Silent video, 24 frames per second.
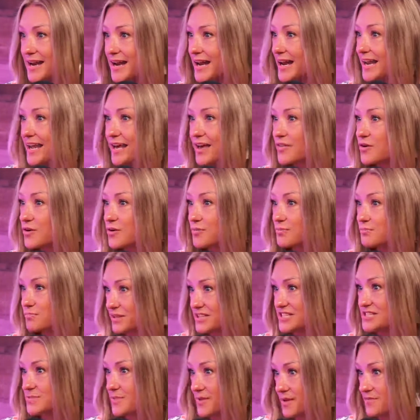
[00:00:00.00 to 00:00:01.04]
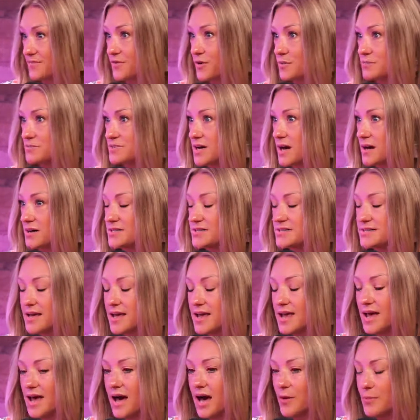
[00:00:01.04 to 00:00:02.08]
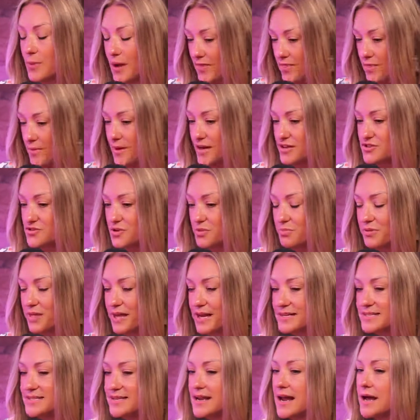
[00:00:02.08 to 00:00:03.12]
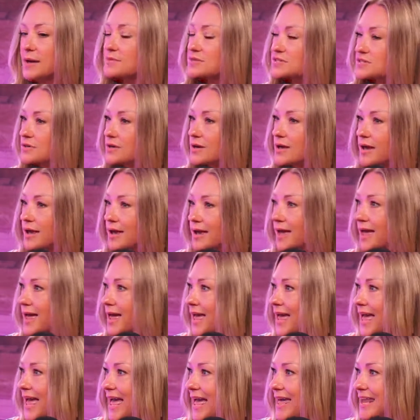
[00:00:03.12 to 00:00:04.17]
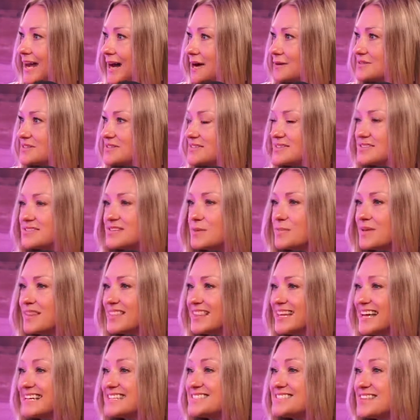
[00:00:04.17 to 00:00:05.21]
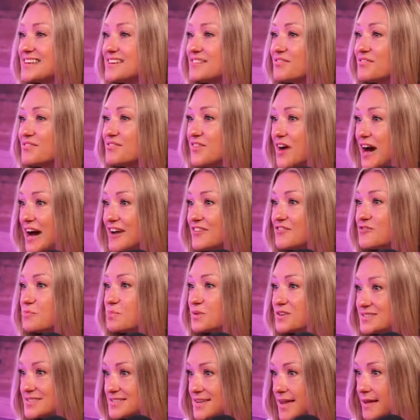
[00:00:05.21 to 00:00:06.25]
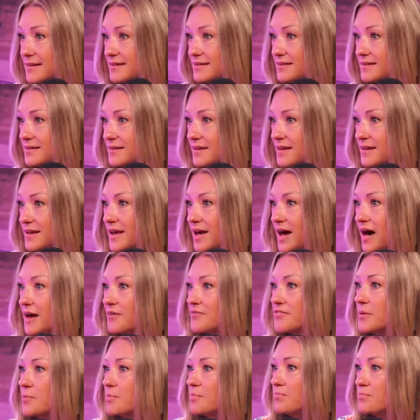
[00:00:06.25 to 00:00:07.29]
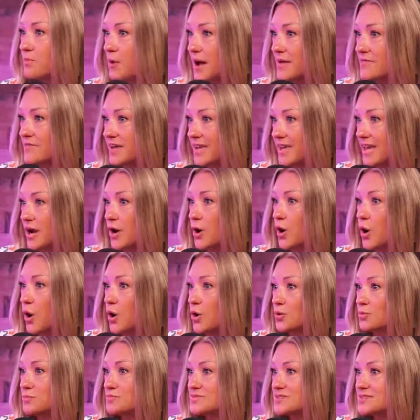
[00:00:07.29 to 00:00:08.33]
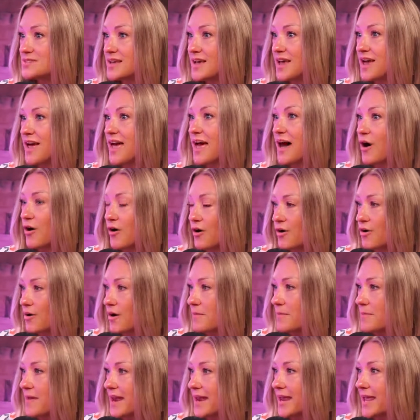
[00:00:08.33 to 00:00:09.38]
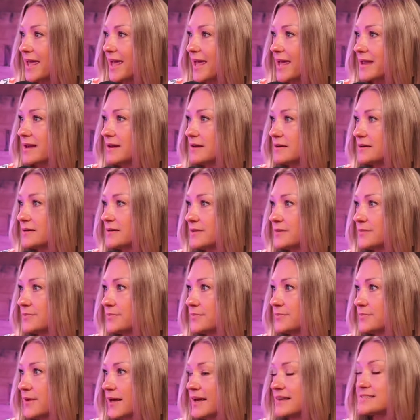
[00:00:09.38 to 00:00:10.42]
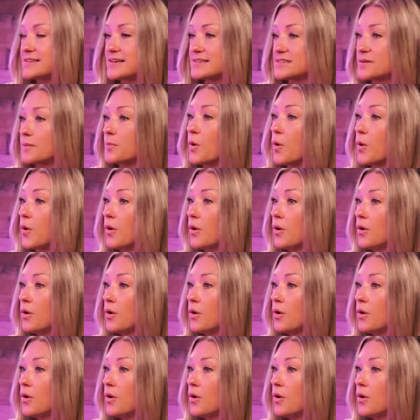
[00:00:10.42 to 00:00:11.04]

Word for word: any other placement firm does around the Metroplex. And I was looking in our system at less than 5% of the private care homes are Medicaid accessible,